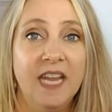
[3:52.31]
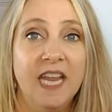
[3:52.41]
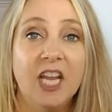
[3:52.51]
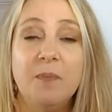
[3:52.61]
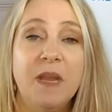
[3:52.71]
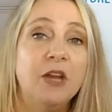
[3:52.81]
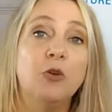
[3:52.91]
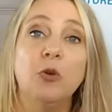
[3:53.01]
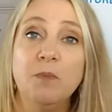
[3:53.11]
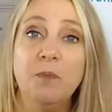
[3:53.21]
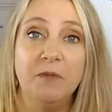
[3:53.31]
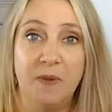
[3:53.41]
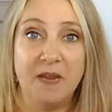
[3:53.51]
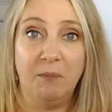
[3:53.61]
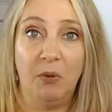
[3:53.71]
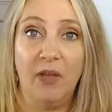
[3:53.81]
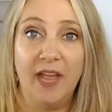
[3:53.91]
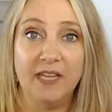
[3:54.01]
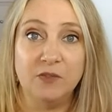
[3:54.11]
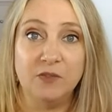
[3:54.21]
It could be a group of people
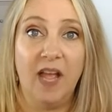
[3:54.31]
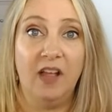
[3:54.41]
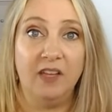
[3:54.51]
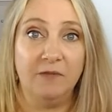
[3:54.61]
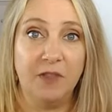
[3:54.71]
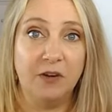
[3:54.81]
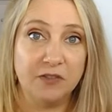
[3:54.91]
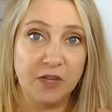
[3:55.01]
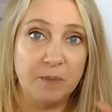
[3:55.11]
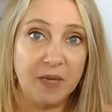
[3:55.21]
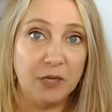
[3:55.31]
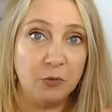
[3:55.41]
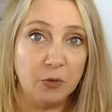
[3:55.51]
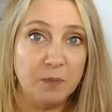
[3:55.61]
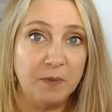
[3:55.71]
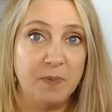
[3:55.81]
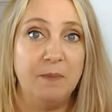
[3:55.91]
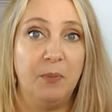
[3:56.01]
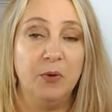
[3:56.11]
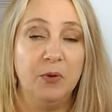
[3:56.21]
as well, if there's a big group of
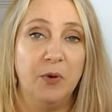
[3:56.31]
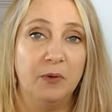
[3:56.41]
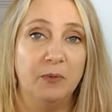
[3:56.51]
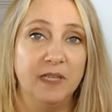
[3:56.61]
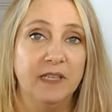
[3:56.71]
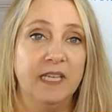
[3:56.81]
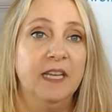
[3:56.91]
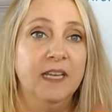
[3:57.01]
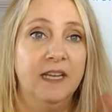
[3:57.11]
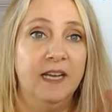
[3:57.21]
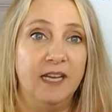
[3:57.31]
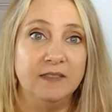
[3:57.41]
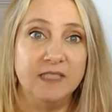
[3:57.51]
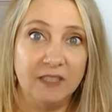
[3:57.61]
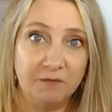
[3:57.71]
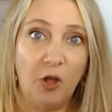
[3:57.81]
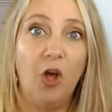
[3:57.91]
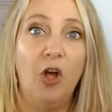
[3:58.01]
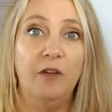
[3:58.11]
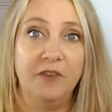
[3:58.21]
people who are really
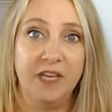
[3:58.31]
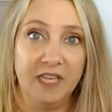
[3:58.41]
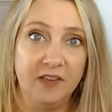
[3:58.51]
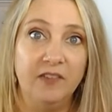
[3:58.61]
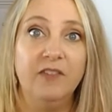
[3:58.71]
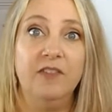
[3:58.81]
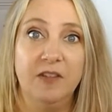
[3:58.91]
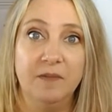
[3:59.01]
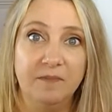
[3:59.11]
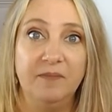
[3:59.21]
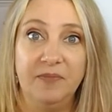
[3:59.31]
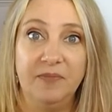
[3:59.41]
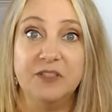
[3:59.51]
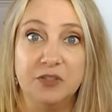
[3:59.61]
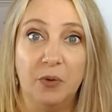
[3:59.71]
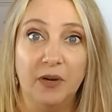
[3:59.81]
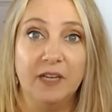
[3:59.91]
involved in this story.